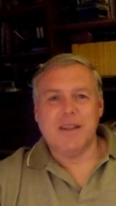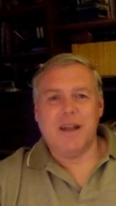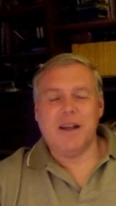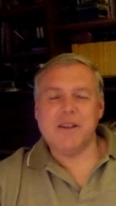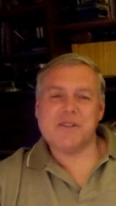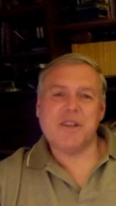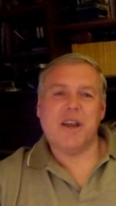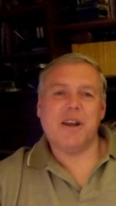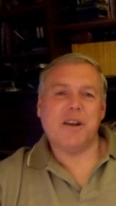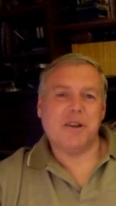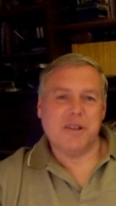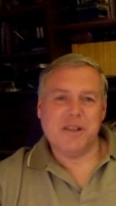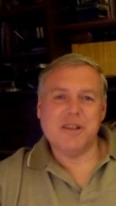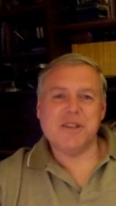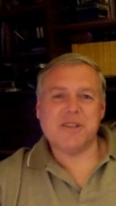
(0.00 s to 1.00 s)
Now, is that,
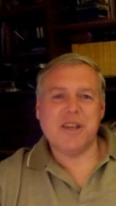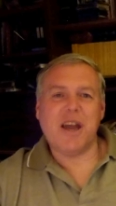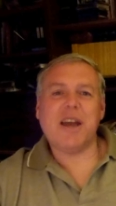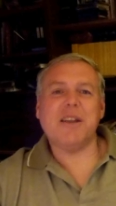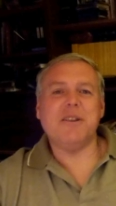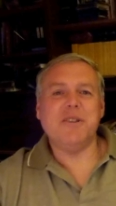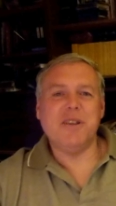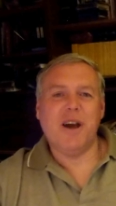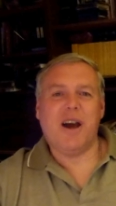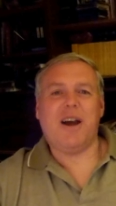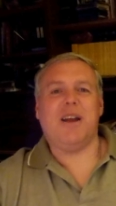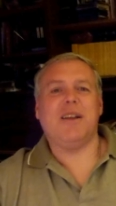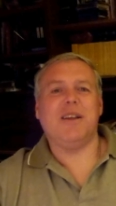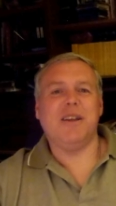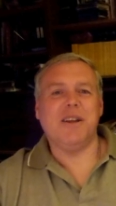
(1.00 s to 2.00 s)
a, is that
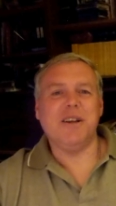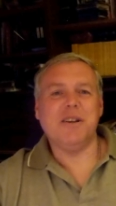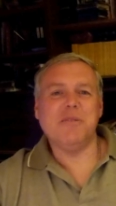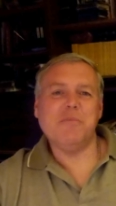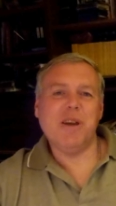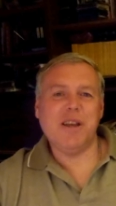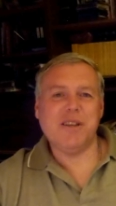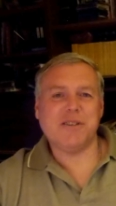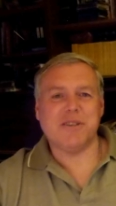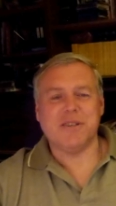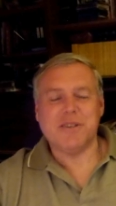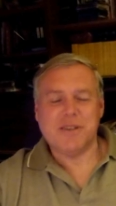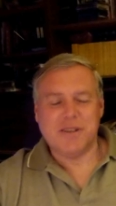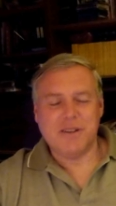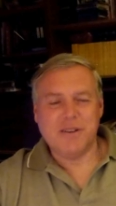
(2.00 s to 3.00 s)
not an amazing
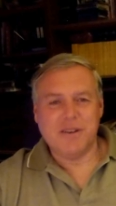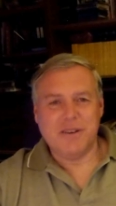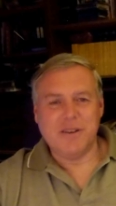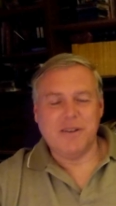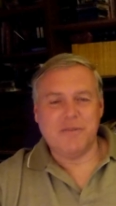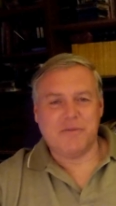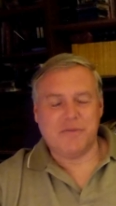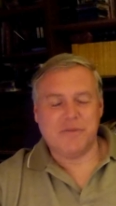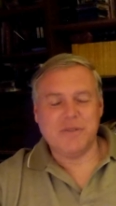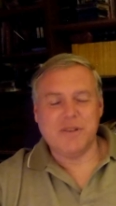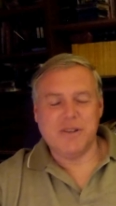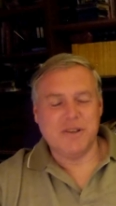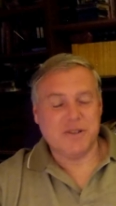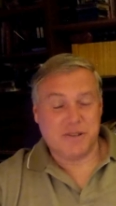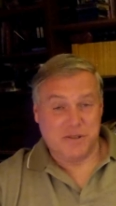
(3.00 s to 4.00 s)

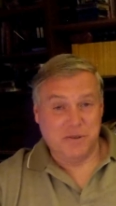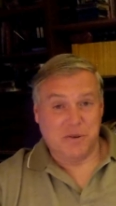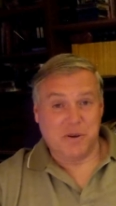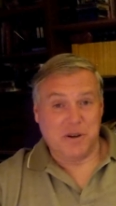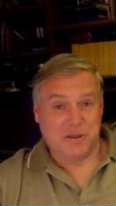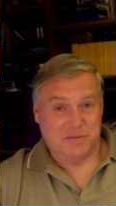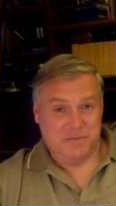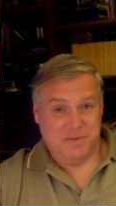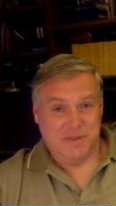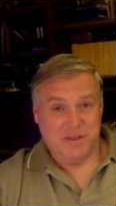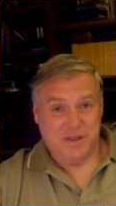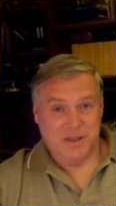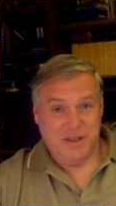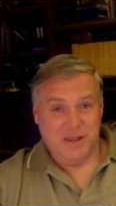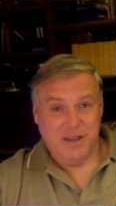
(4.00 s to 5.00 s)
story?
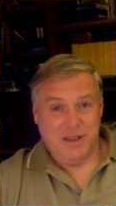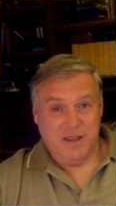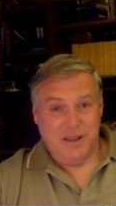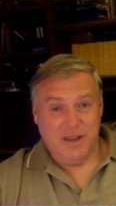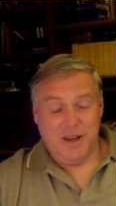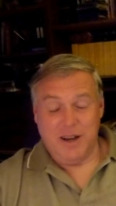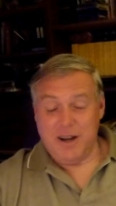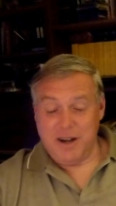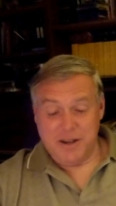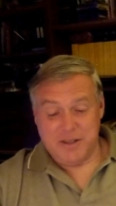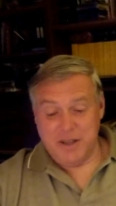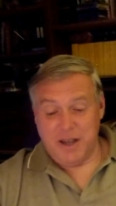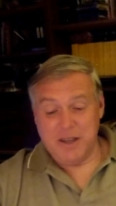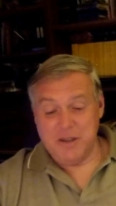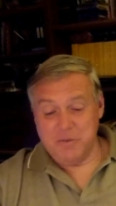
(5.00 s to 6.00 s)
And I'm going to
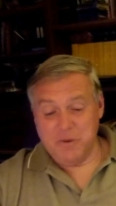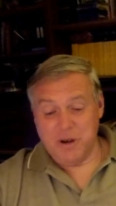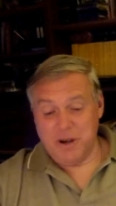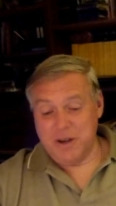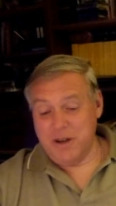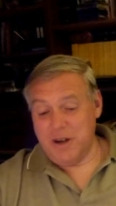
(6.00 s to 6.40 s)
tell you where,